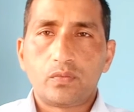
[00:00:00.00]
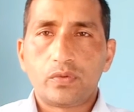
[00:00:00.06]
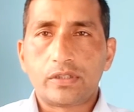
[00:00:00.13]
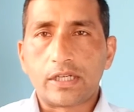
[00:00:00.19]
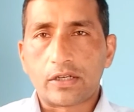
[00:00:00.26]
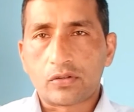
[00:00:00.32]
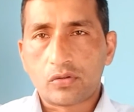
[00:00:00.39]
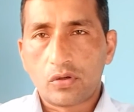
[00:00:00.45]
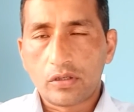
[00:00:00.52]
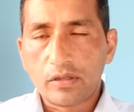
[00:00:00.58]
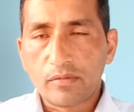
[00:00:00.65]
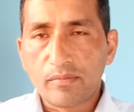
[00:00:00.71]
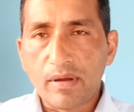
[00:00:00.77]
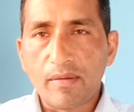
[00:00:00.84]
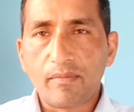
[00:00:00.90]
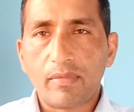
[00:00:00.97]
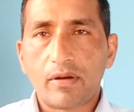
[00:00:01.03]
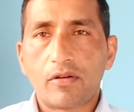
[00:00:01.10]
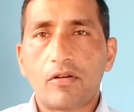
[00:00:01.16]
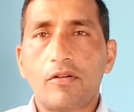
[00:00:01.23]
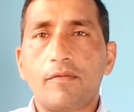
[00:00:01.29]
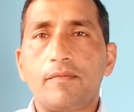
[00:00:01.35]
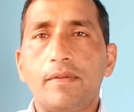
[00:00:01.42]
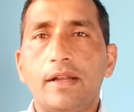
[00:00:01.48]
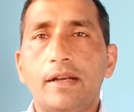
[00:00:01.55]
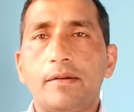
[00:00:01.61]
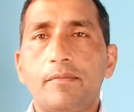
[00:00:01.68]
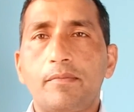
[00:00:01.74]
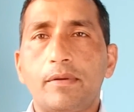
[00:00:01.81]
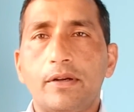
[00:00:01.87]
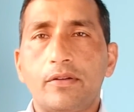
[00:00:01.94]
which are called the member of
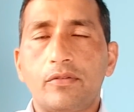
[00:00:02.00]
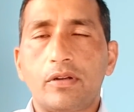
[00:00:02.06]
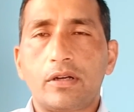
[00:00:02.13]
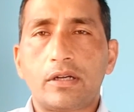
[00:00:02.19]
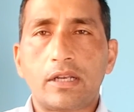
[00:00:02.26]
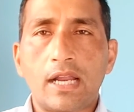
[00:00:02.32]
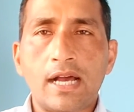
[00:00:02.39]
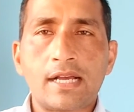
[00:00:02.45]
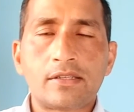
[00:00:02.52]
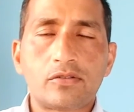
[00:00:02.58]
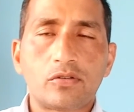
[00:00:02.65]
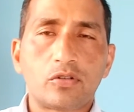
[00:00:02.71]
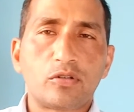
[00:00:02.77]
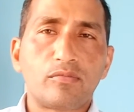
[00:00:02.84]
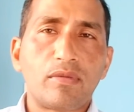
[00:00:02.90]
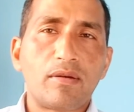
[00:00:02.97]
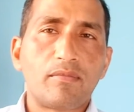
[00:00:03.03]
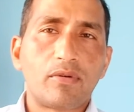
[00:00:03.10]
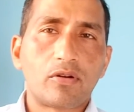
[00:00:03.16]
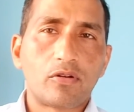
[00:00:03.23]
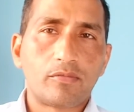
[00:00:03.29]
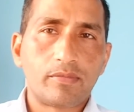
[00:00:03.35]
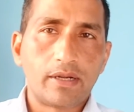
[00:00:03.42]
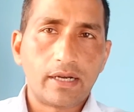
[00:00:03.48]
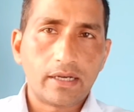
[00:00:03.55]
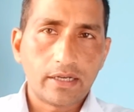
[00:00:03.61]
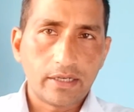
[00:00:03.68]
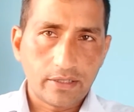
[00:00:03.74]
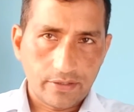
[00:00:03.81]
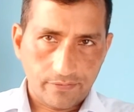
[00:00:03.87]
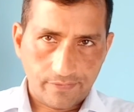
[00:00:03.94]
that particular class or the member of that
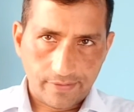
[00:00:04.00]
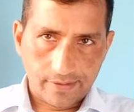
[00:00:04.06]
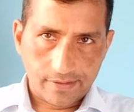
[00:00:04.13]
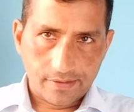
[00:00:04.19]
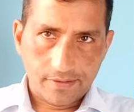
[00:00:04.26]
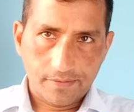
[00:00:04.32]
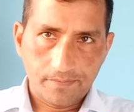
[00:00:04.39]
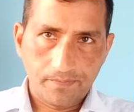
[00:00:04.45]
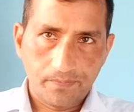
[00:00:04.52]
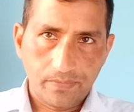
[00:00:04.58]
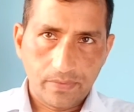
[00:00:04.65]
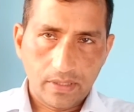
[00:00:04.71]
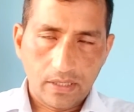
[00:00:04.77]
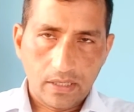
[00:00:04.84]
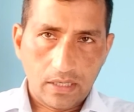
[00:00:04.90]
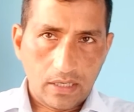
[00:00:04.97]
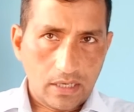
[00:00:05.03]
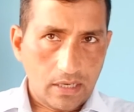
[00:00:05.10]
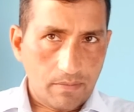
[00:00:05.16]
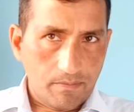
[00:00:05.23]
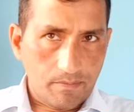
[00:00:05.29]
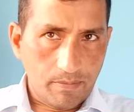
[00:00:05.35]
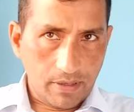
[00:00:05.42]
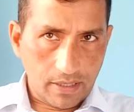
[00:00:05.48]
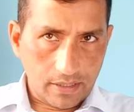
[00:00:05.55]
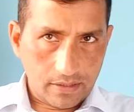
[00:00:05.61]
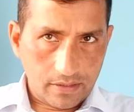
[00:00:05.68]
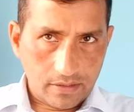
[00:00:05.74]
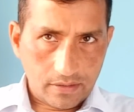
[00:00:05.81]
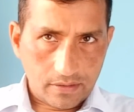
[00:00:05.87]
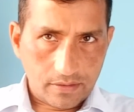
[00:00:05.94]
interface.
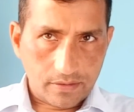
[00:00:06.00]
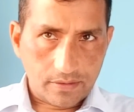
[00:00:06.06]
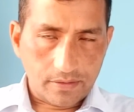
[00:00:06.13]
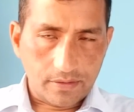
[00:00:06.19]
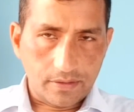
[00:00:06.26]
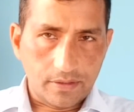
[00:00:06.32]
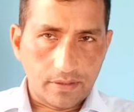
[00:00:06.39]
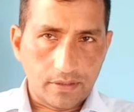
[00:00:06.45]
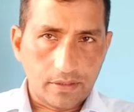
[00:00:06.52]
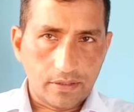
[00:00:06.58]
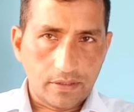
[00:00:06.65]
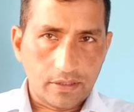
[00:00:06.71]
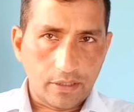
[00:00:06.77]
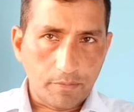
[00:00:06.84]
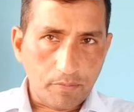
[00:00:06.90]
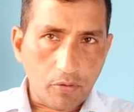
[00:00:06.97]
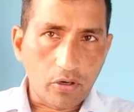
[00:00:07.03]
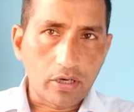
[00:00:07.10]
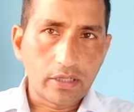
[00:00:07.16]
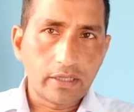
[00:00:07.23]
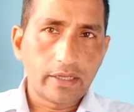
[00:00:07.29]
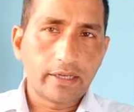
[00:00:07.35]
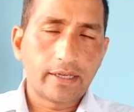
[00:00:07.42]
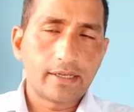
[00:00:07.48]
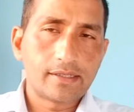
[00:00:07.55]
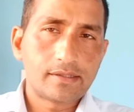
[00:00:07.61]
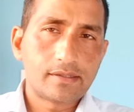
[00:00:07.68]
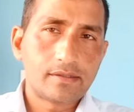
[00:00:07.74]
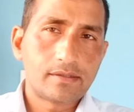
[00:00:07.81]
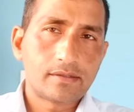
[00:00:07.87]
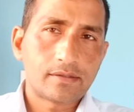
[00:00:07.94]
But the important thing
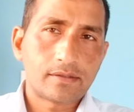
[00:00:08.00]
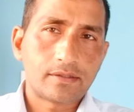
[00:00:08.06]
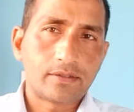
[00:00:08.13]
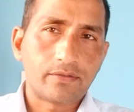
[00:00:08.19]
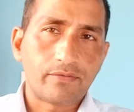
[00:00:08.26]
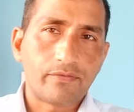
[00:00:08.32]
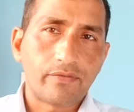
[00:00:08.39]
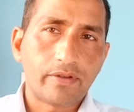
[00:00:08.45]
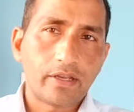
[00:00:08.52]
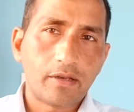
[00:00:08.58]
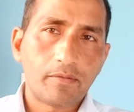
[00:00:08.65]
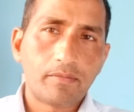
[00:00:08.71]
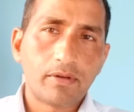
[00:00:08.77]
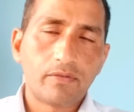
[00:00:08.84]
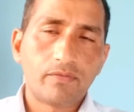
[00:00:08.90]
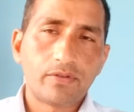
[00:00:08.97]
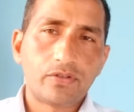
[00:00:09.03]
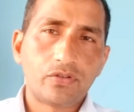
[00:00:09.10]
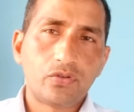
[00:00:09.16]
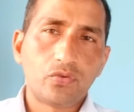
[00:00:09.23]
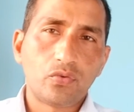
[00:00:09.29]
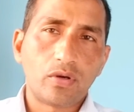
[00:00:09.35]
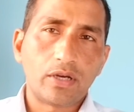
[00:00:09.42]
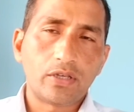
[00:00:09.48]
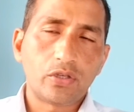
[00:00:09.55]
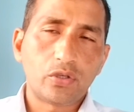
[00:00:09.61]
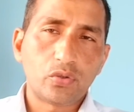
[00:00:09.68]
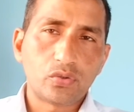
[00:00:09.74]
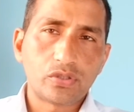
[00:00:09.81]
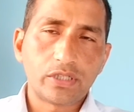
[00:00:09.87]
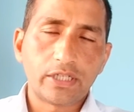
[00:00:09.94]
is the variable which you are
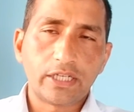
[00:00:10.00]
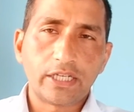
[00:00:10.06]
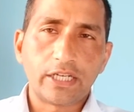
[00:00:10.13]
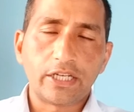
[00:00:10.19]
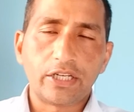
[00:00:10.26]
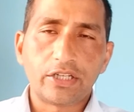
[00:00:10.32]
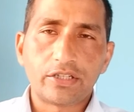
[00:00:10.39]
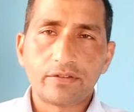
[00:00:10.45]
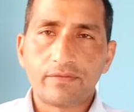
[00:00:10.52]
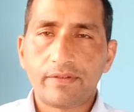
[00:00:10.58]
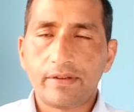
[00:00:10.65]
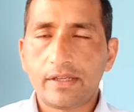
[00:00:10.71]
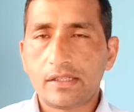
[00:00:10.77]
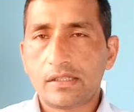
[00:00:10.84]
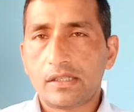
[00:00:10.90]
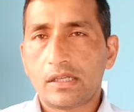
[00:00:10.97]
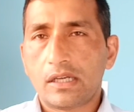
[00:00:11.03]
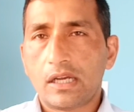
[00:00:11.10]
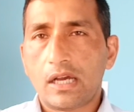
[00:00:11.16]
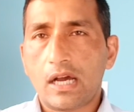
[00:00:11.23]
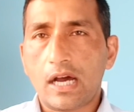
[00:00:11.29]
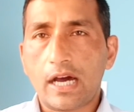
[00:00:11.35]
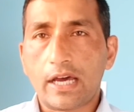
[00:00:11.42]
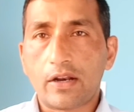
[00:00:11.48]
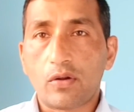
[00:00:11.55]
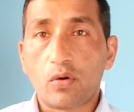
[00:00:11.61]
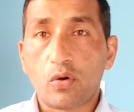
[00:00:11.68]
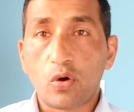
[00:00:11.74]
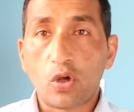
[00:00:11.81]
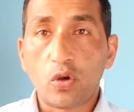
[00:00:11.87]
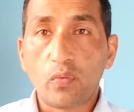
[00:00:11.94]
using in an interface are
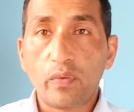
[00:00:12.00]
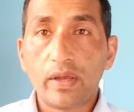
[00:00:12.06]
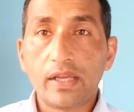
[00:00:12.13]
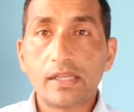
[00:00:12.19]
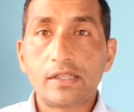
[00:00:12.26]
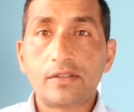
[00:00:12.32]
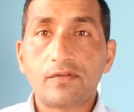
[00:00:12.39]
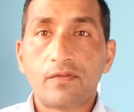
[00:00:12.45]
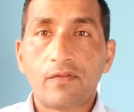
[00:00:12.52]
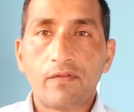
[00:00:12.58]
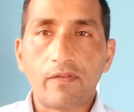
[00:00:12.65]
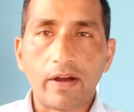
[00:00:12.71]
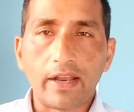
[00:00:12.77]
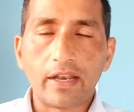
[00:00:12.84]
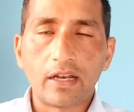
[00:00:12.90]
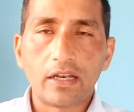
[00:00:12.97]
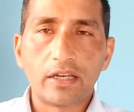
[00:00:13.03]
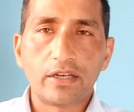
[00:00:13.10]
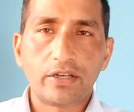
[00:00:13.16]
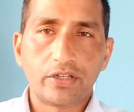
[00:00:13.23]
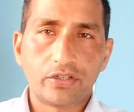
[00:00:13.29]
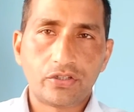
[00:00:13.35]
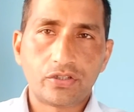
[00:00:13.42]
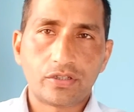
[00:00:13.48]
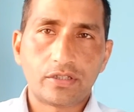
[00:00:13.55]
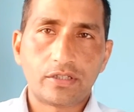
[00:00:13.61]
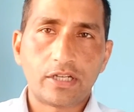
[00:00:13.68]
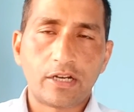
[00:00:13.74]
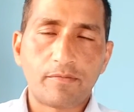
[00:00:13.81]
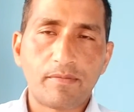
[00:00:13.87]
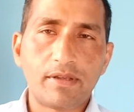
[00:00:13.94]
always final in nature.
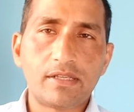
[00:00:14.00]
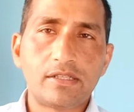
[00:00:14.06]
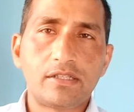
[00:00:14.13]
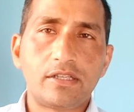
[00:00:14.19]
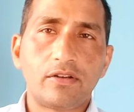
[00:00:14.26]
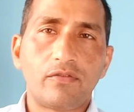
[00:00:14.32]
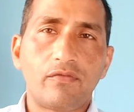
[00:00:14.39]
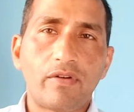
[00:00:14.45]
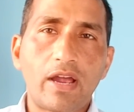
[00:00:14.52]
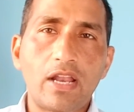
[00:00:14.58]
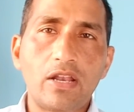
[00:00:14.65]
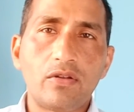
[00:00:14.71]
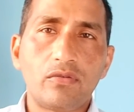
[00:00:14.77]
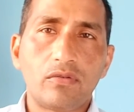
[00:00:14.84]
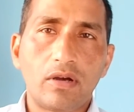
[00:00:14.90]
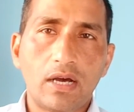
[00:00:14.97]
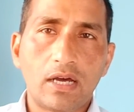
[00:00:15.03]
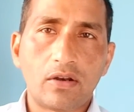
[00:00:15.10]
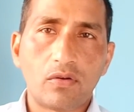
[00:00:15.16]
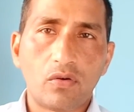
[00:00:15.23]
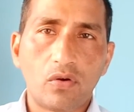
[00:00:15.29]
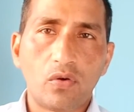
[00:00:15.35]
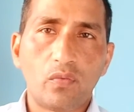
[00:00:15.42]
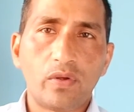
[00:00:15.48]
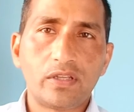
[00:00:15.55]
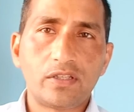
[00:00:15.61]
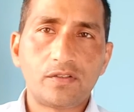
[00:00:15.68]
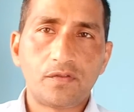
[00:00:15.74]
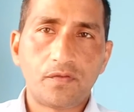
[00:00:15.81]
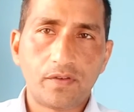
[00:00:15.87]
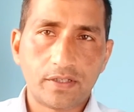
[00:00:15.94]
That means their value are
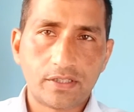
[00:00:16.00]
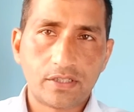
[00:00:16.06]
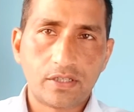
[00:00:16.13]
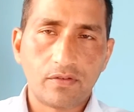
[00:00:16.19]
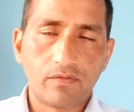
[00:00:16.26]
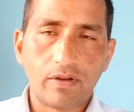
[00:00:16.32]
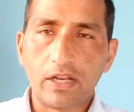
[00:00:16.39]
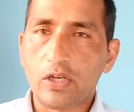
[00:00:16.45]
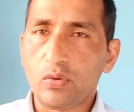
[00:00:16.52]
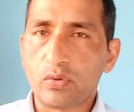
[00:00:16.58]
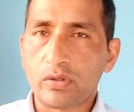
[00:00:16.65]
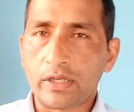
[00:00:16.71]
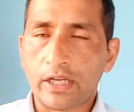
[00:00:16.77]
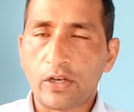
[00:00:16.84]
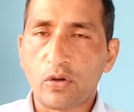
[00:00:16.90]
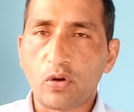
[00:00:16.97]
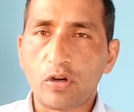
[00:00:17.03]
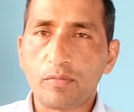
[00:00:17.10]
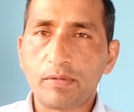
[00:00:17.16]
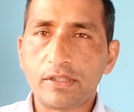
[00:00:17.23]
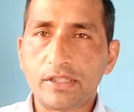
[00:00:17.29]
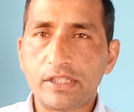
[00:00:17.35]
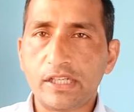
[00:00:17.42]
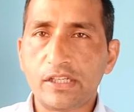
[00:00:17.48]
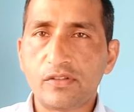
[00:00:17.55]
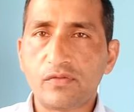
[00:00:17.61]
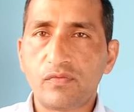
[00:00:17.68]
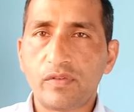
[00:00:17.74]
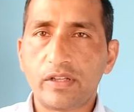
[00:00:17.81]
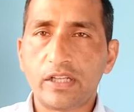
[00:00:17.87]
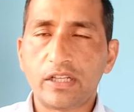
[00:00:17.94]
always fixed. The value cannot be
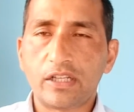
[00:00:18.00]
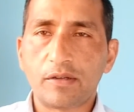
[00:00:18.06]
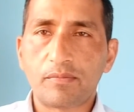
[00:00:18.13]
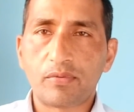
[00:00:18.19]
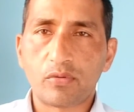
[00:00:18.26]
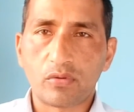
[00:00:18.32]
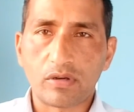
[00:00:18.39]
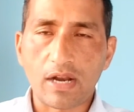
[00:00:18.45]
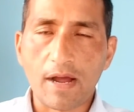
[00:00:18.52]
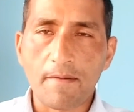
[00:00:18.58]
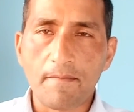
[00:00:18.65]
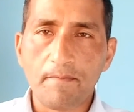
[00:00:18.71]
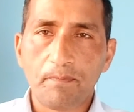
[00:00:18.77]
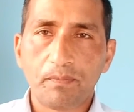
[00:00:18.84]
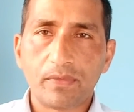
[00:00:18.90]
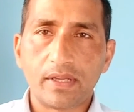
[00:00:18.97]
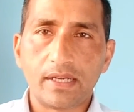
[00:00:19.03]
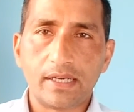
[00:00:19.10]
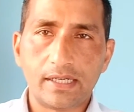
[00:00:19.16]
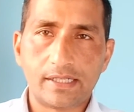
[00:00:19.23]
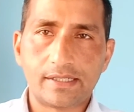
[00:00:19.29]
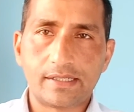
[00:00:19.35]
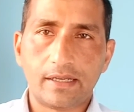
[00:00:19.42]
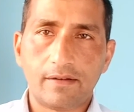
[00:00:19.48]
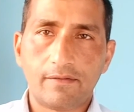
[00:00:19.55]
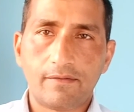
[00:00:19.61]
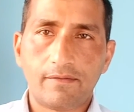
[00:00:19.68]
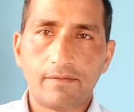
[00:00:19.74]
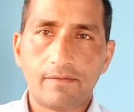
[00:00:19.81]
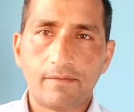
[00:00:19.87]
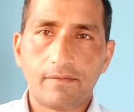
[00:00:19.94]
changed within the program
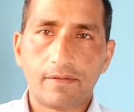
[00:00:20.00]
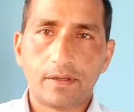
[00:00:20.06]
itself.